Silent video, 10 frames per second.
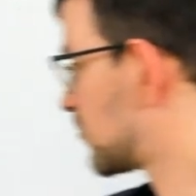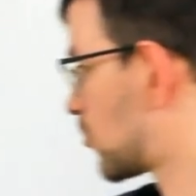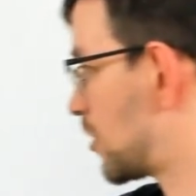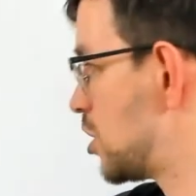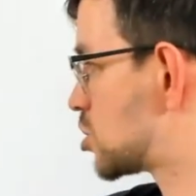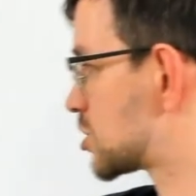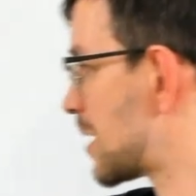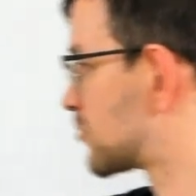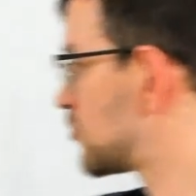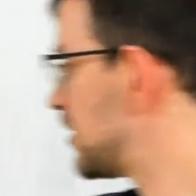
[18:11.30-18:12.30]
For each
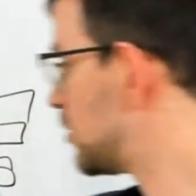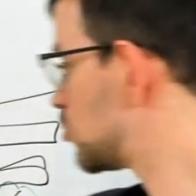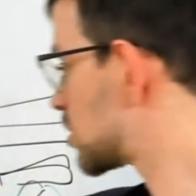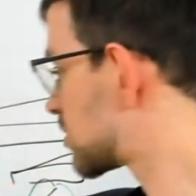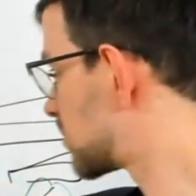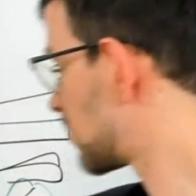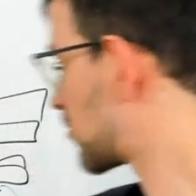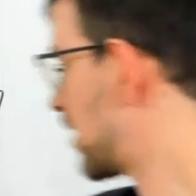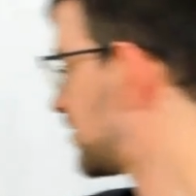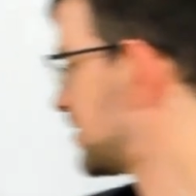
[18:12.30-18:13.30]
subtree, you just
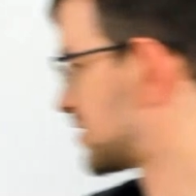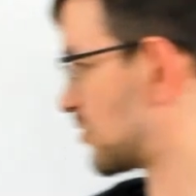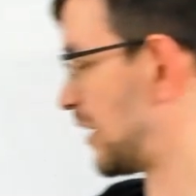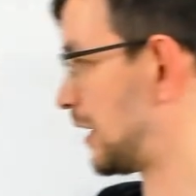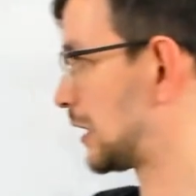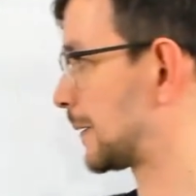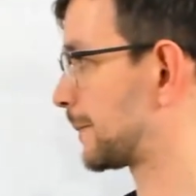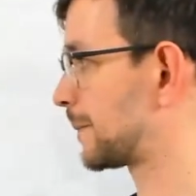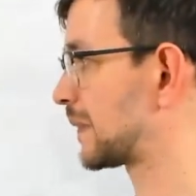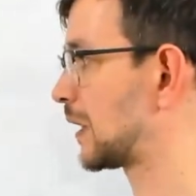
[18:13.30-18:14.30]
create this array.
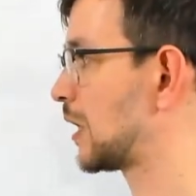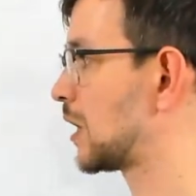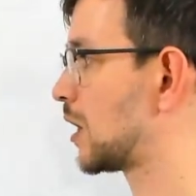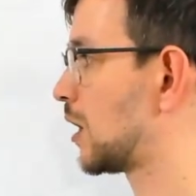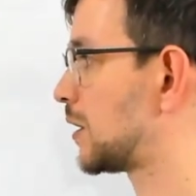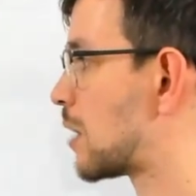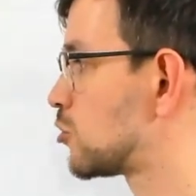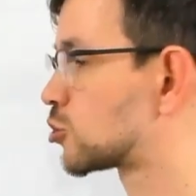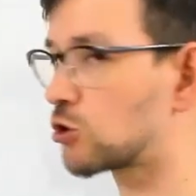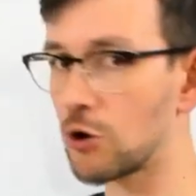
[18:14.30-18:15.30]
Now you
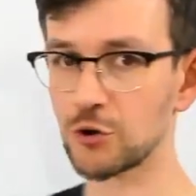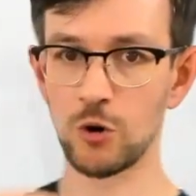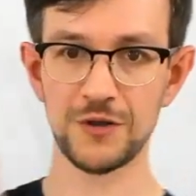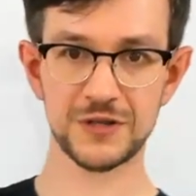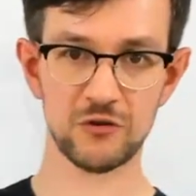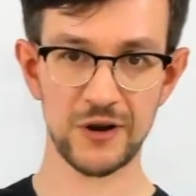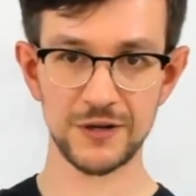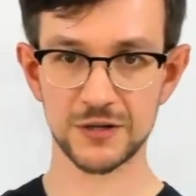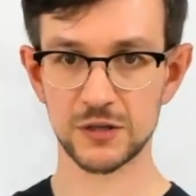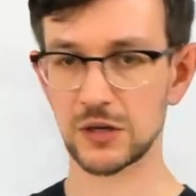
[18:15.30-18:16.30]
sort all these
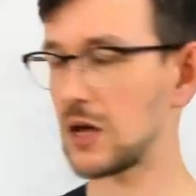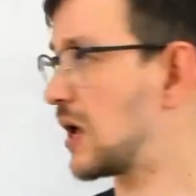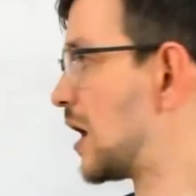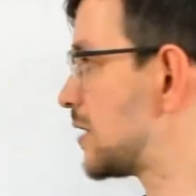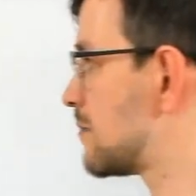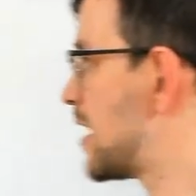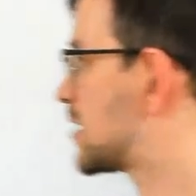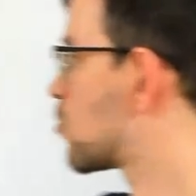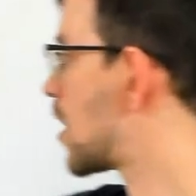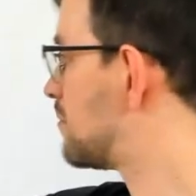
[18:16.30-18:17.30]
arrays and make
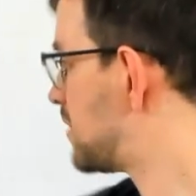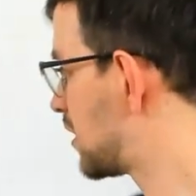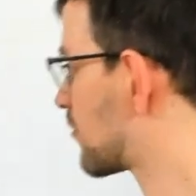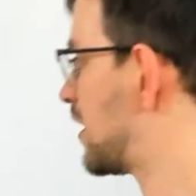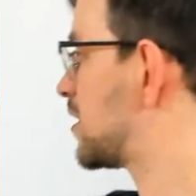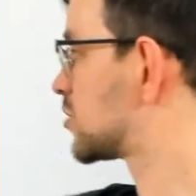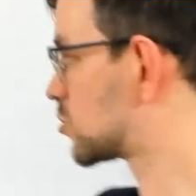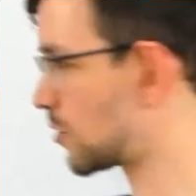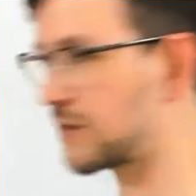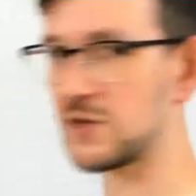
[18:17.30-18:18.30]
one big array and
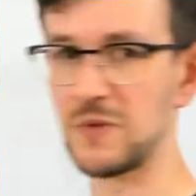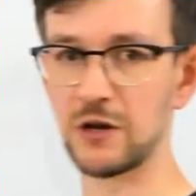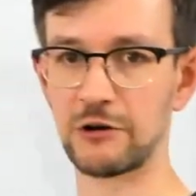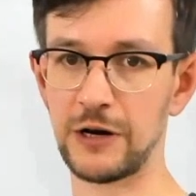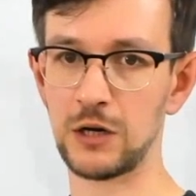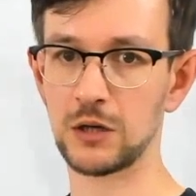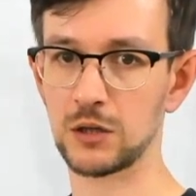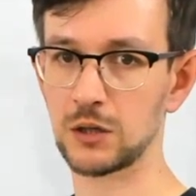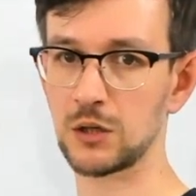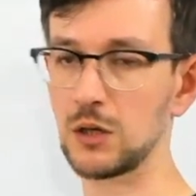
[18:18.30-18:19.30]
sort this big array.
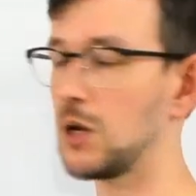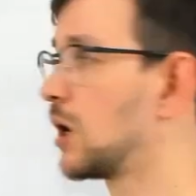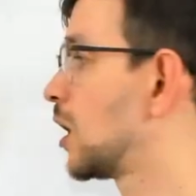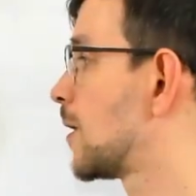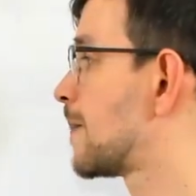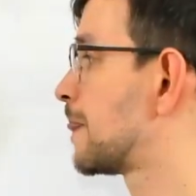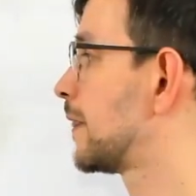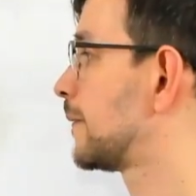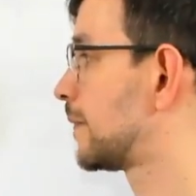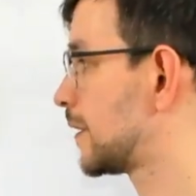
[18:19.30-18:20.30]

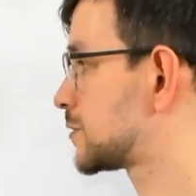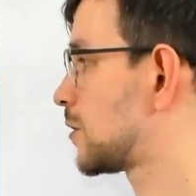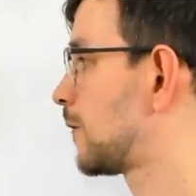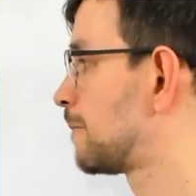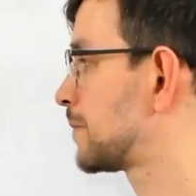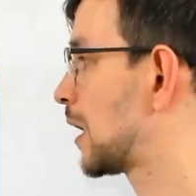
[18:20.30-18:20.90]
That's all.